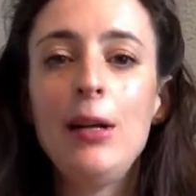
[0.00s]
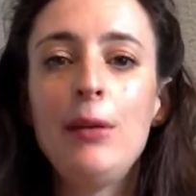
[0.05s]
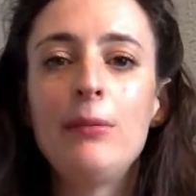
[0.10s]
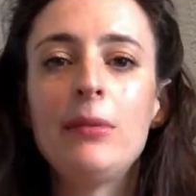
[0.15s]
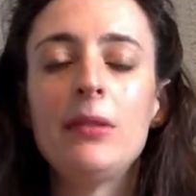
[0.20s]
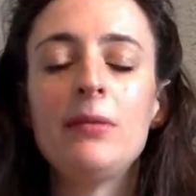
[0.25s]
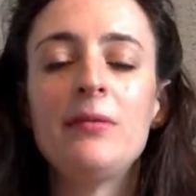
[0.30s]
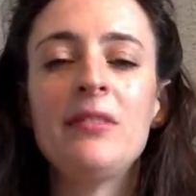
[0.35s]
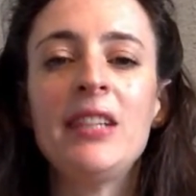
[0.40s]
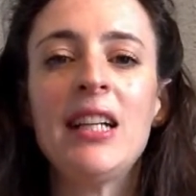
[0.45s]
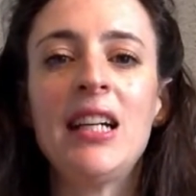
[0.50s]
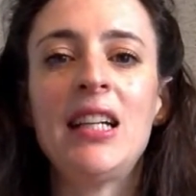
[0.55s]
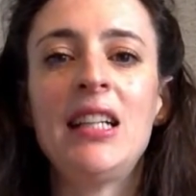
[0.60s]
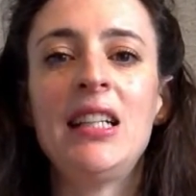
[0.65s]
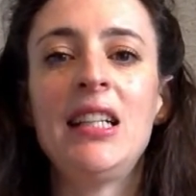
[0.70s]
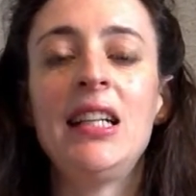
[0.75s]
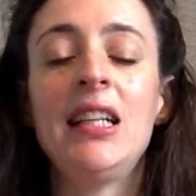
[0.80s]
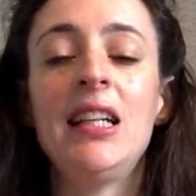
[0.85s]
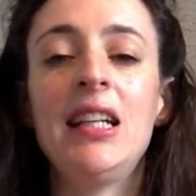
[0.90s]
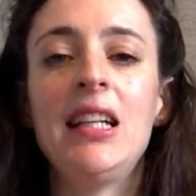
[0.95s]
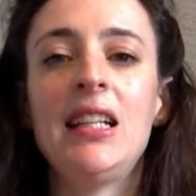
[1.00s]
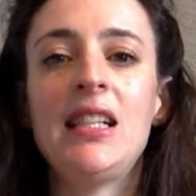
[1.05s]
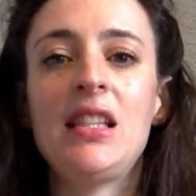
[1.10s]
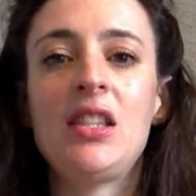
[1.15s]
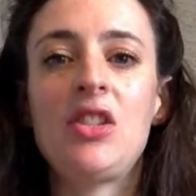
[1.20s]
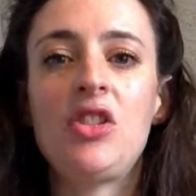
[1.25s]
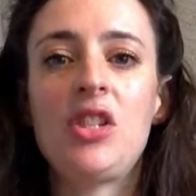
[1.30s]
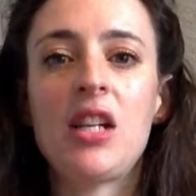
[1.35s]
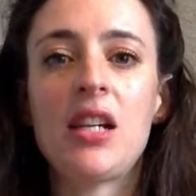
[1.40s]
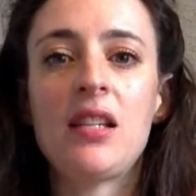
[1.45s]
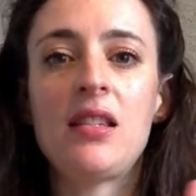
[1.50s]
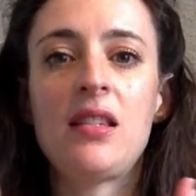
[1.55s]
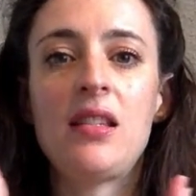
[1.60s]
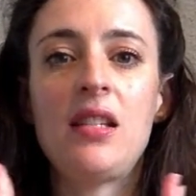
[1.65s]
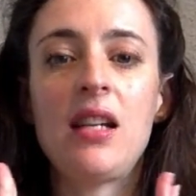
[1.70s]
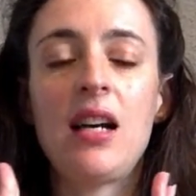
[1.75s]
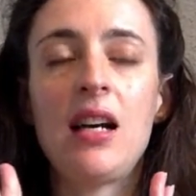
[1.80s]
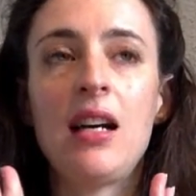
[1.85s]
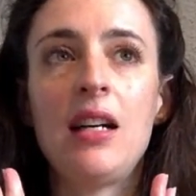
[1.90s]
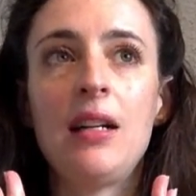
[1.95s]
when in reality it is
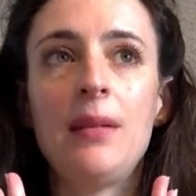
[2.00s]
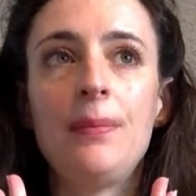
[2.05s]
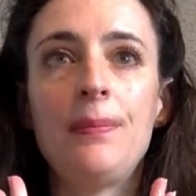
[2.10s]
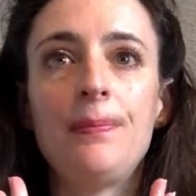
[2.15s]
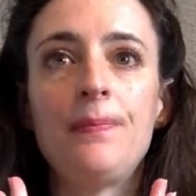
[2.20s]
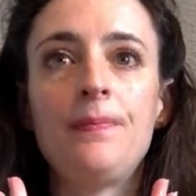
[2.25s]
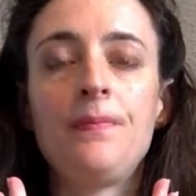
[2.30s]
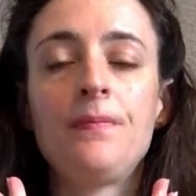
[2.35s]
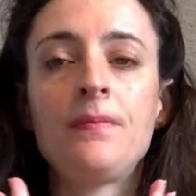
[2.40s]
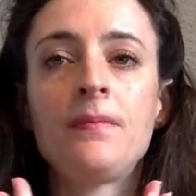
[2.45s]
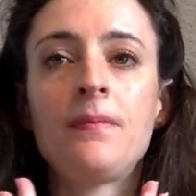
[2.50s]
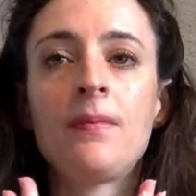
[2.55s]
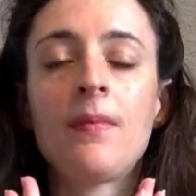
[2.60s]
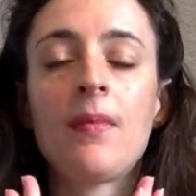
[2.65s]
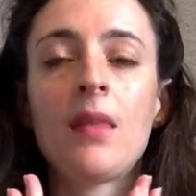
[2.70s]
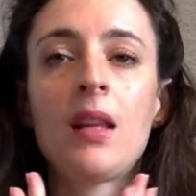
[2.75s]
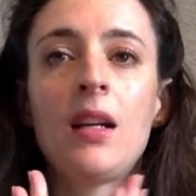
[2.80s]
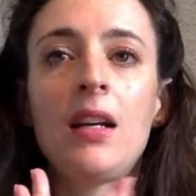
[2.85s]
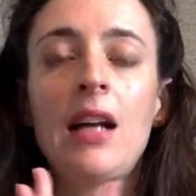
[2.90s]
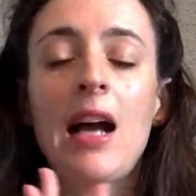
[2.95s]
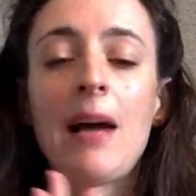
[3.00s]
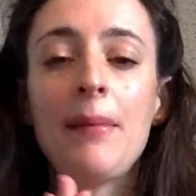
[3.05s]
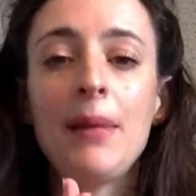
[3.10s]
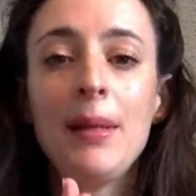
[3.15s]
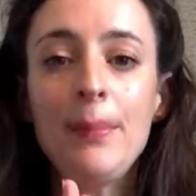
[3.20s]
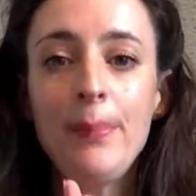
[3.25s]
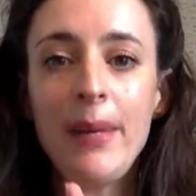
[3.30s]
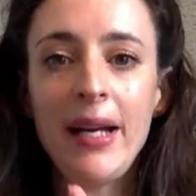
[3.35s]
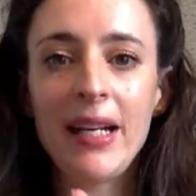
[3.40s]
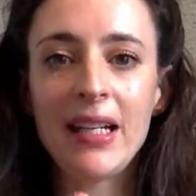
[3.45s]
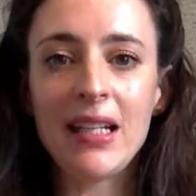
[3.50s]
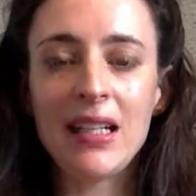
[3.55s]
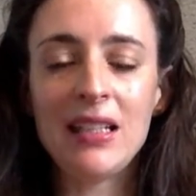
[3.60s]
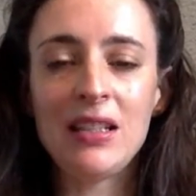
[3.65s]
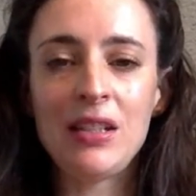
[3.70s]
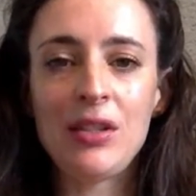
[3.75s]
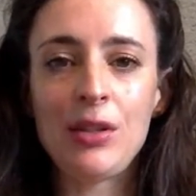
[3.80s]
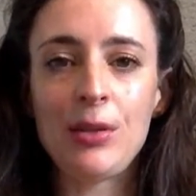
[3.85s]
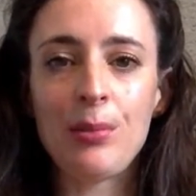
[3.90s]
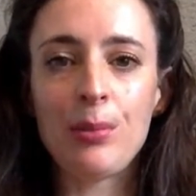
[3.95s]
just coming back
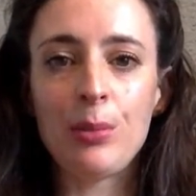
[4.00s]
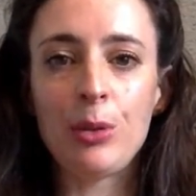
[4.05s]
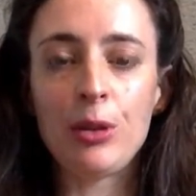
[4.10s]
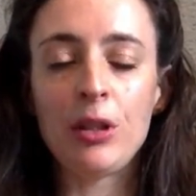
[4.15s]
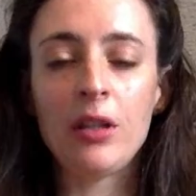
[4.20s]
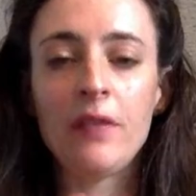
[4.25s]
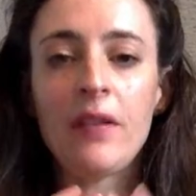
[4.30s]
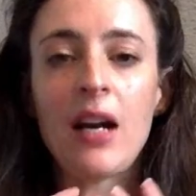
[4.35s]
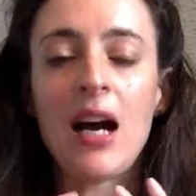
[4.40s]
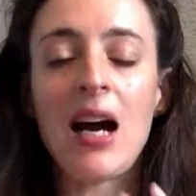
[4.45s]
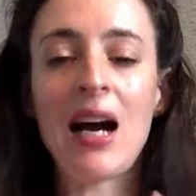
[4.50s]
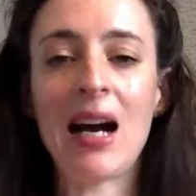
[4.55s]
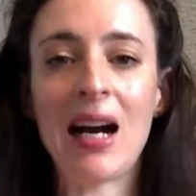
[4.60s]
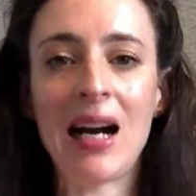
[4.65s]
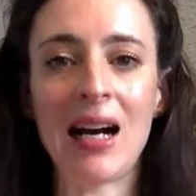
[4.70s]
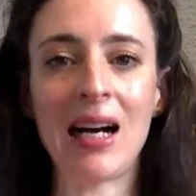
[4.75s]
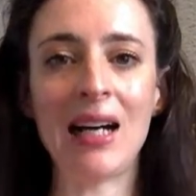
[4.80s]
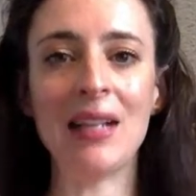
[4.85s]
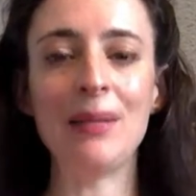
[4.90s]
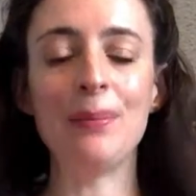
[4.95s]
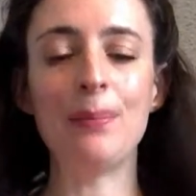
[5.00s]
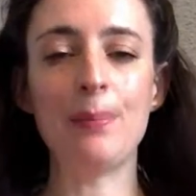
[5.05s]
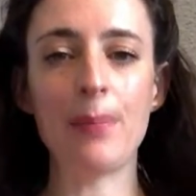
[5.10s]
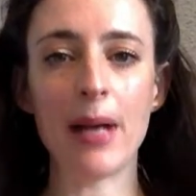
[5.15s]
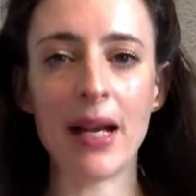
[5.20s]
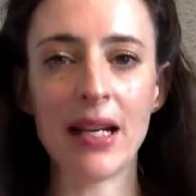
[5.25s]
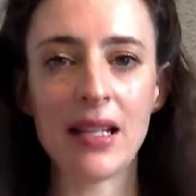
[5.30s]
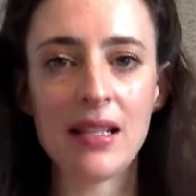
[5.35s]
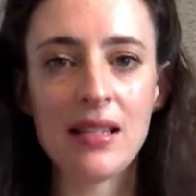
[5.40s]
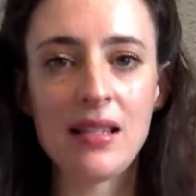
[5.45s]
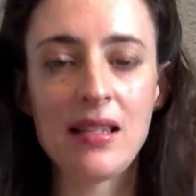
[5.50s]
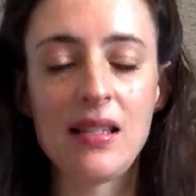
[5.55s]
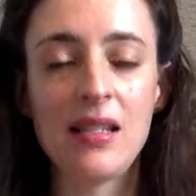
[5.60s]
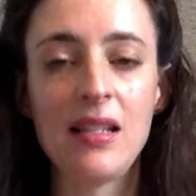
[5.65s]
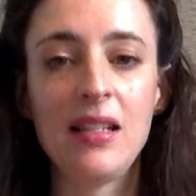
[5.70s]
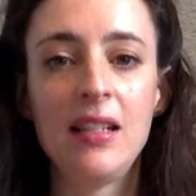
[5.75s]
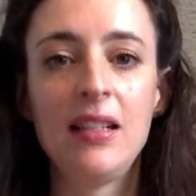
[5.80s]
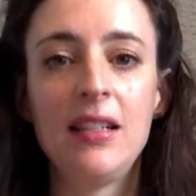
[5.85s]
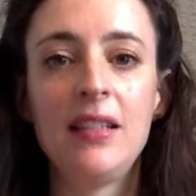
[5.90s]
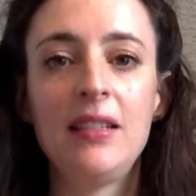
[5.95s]
into more of a heart-based,
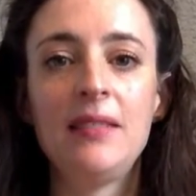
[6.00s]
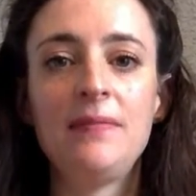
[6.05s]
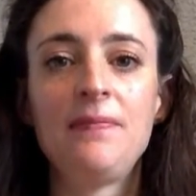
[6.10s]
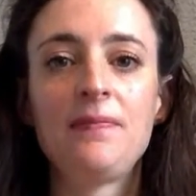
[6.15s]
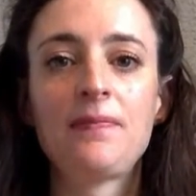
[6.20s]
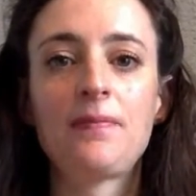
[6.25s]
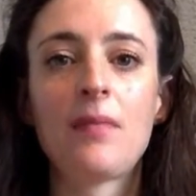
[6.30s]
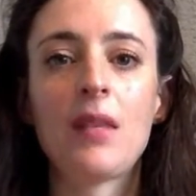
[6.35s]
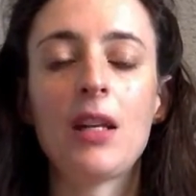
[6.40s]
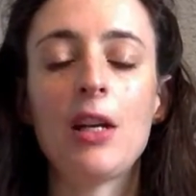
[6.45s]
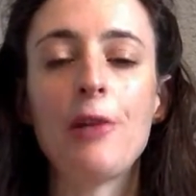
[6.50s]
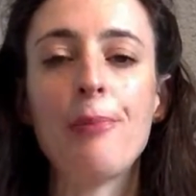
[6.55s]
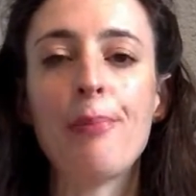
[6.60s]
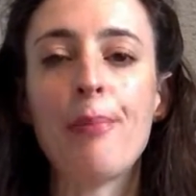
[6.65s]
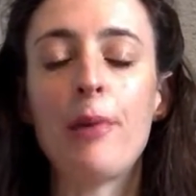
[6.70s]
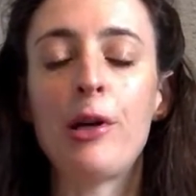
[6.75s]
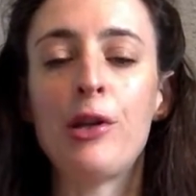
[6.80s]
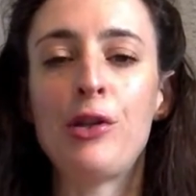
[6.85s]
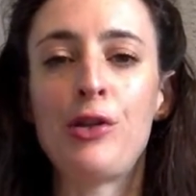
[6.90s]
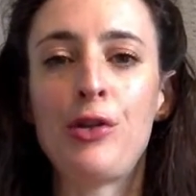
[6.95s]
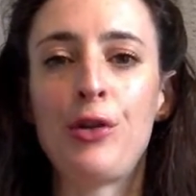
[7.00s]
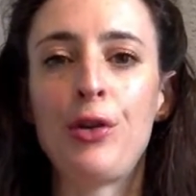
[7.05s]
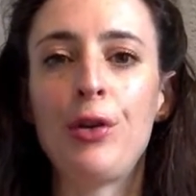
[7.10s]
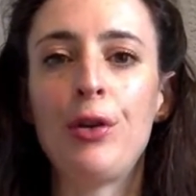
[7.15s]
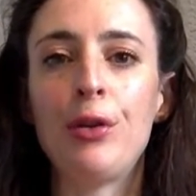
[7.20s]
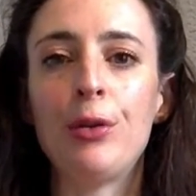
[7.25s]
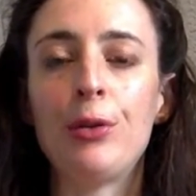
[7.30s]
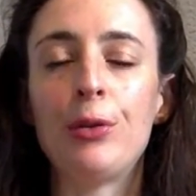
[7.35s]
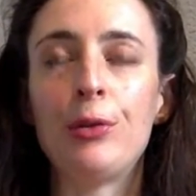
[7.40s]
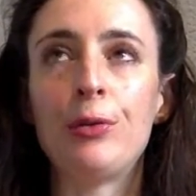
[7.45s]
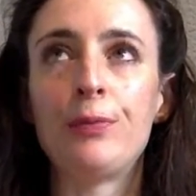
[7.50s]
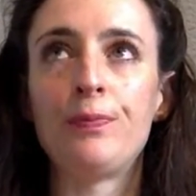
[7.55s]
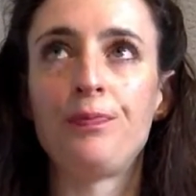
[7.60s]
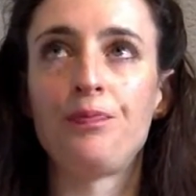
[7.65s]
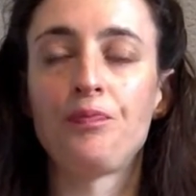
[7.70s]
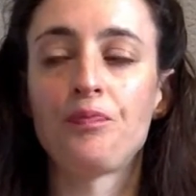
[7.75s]
emotional,